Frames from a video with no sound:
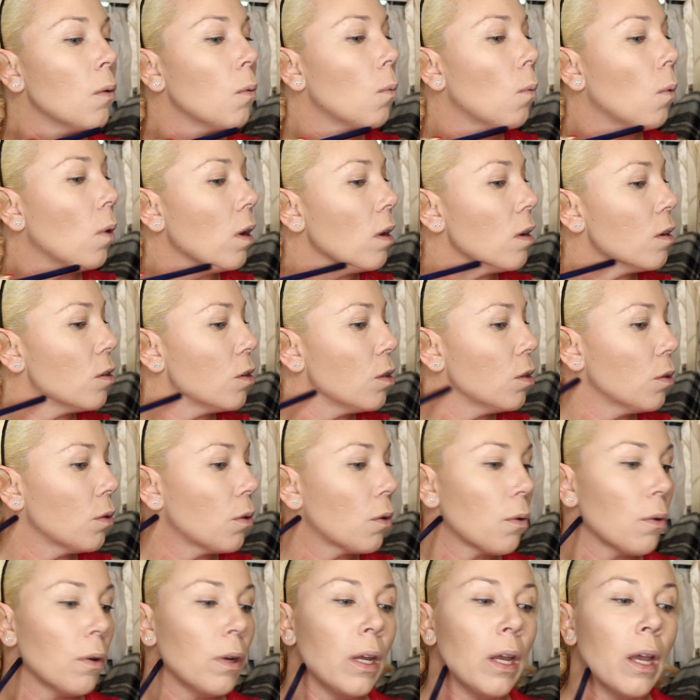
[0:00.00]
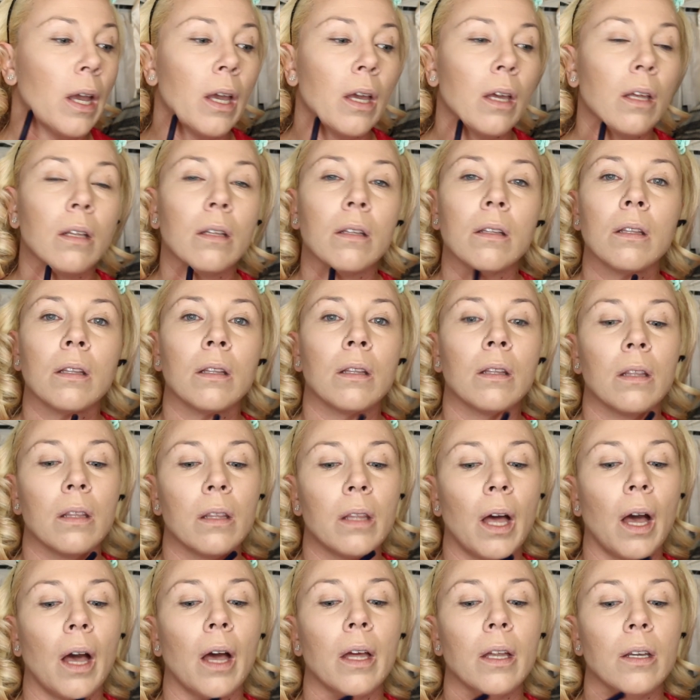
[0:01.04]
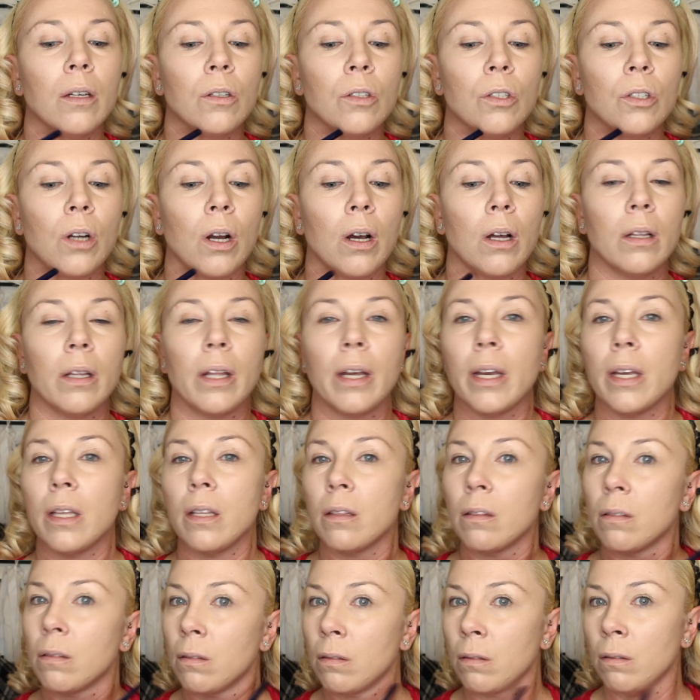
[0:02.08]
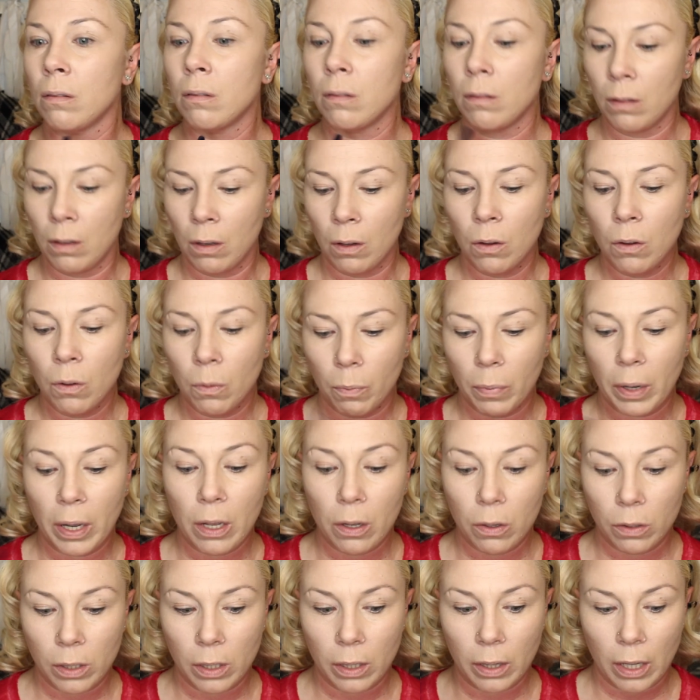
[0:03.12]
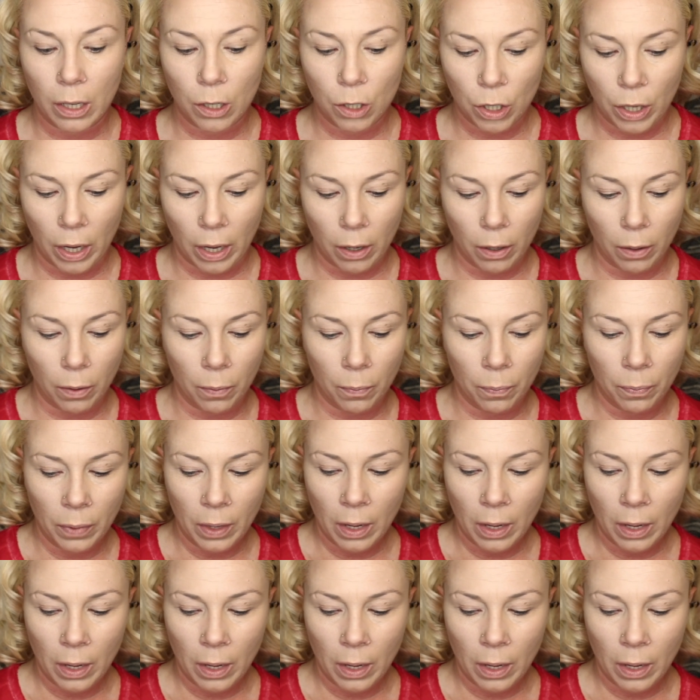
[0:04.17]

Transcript: want to create that jawline by using that shadow.